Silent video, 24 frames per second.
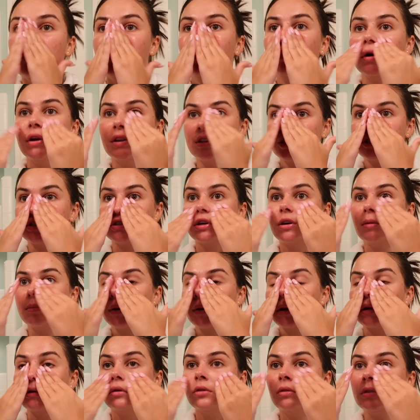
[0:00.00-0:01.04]
moisture
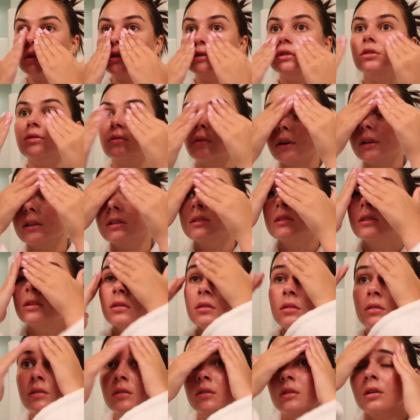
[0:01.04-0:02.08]
but I'll only do it
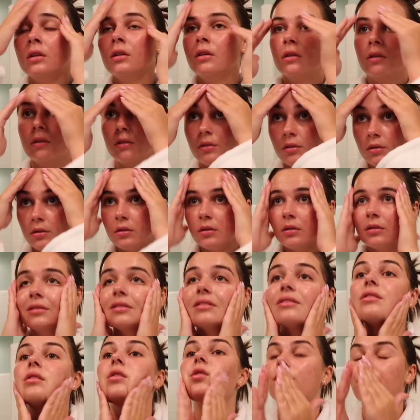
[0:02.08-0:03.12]

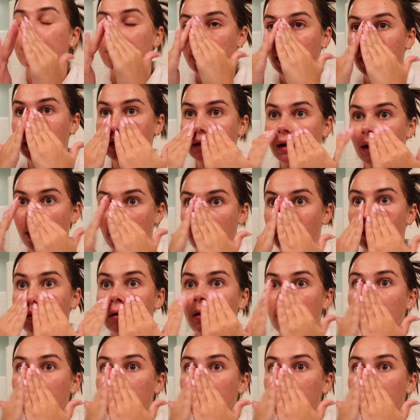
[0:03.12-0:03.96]
overnight now